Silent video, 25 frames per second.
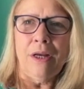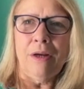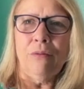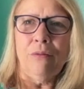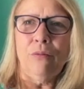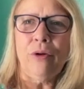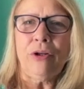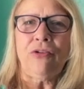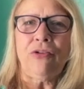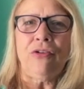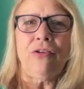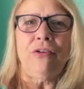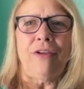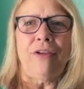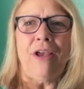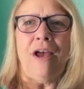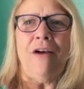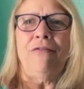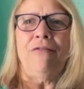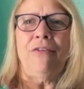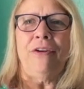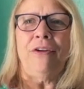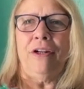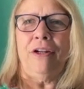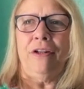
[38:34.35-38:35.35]
which
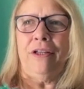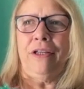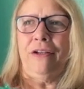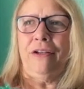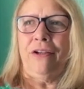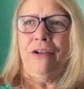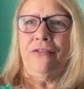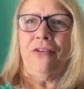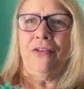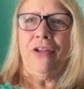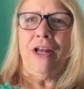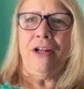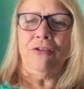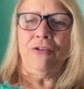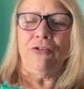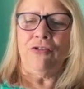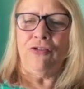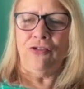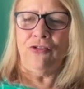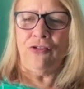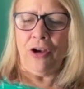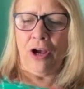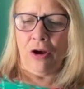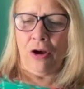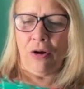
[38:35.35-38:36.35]
definitely does not
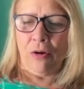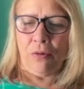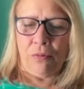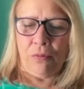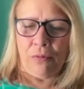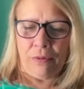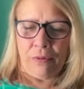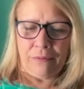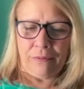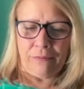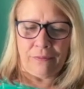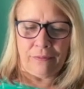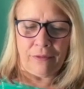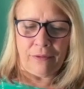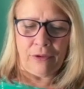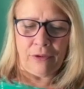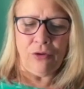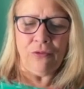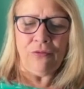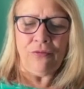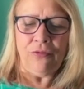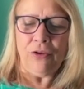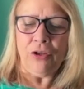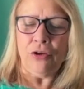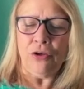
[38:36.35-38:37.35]
show
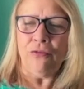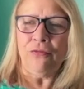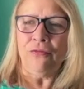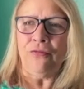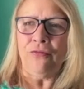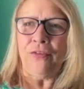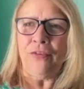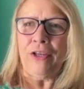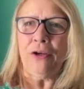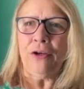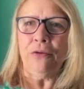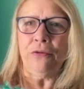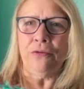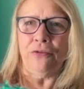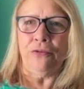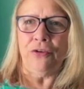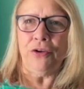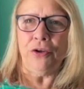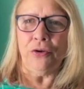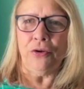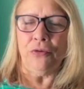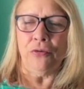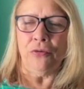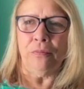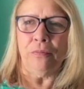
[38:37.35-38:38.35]
you feel
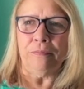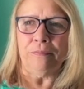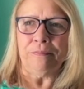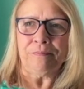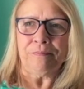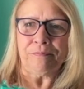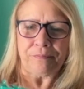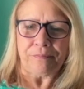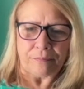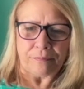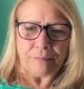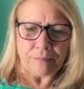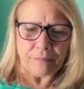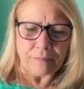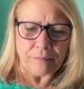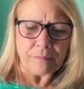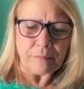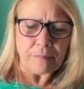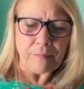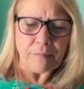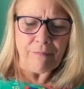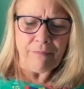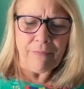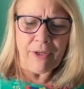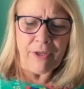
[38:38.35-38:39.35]
doom.
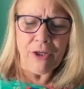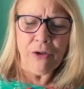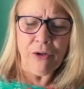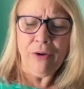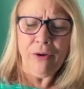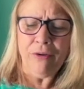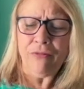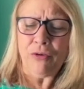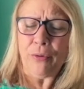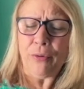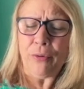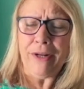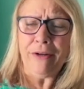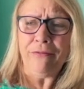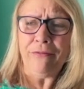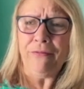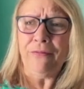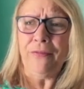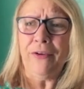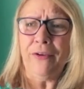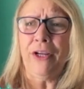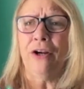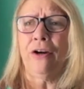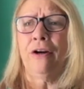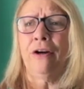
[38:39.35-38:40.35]
You have great
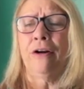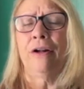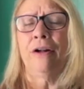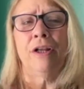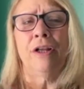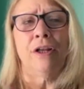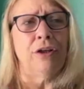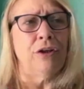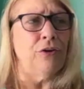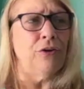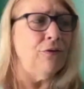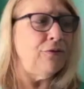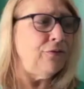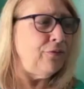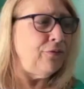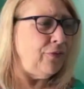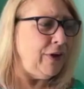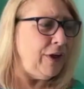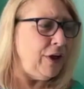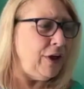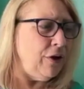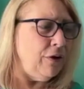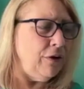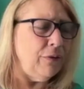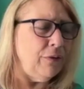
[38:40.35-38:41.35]
fear. You
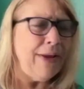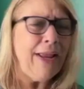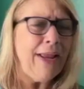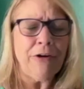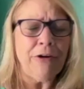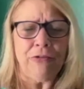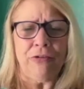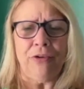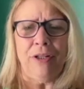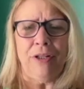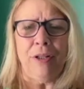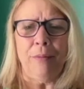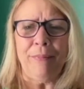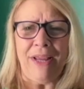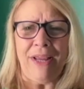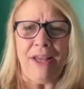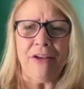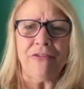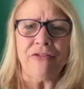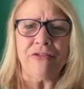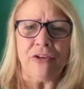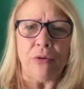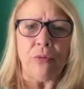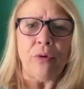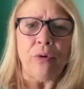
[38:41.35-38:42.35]
feel, actually, let me
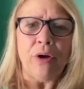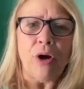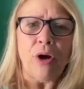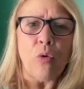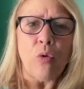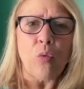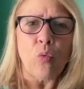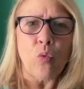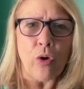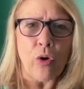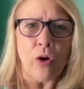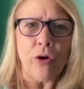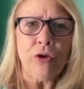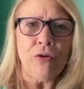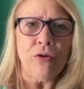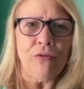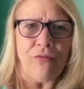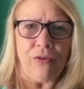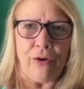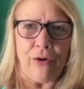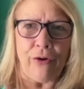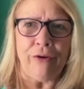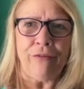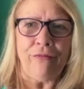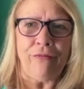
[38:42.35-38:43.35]
ask you, were you
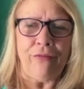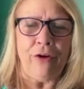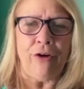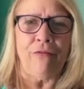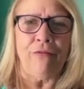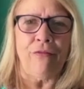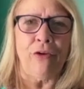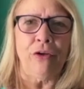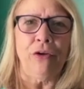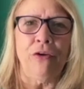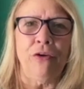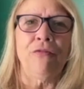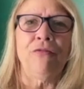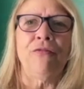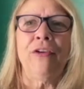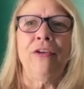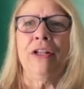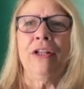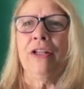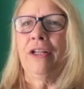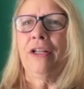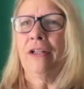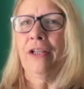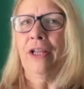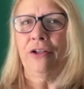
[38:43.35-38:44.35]
very fearful? You're
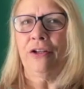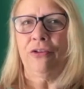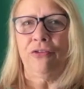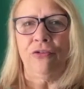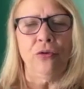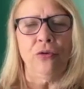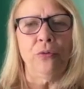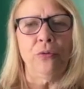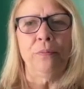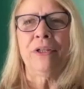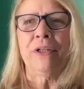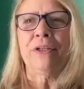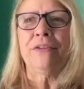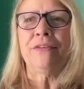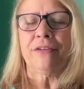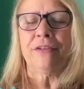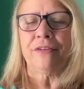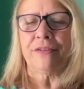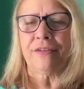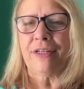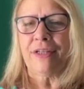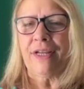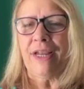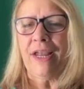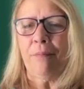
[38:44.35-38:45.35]
feeling like doom, this
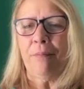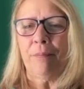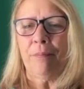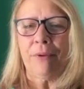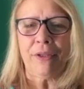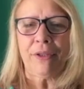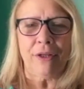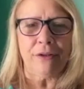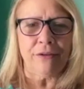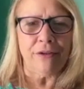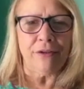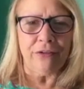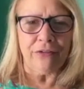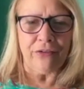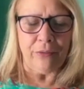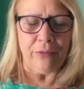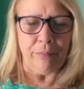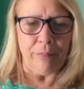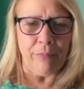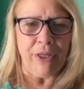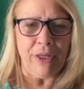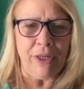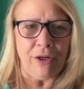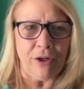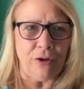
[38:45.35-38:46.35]
is the end, but that doesn't
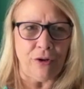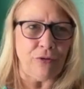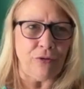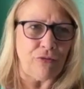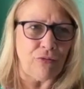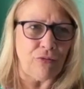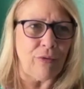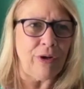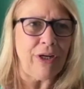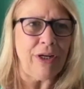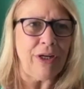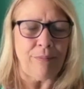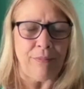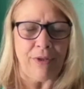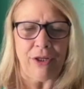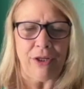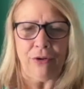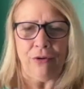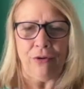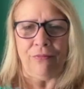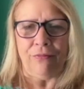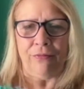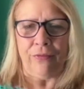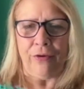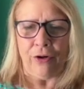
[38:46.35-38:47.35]
mean in a dream that
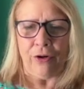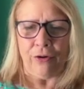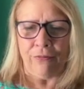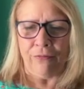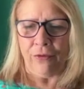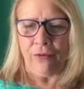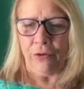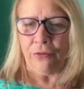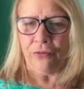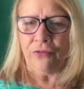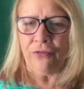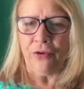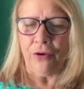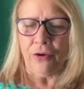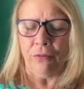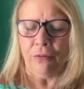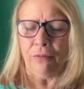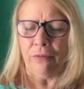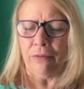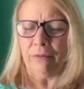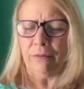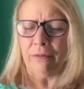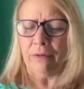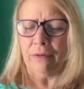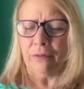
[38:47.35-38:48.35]
you're fearful.
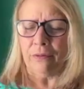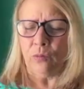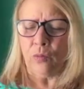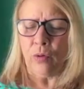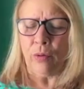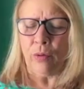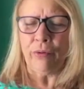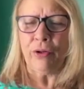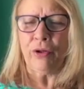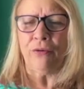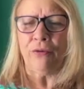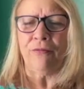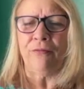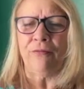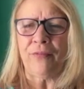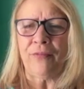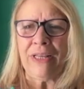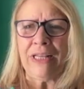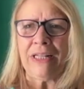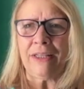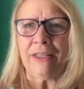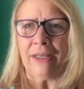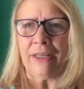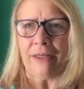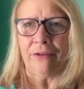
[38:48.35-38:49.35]
So what were your
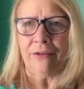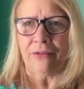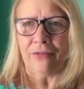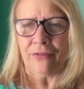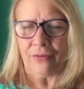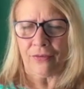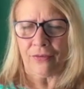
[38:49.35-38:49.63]
feelings?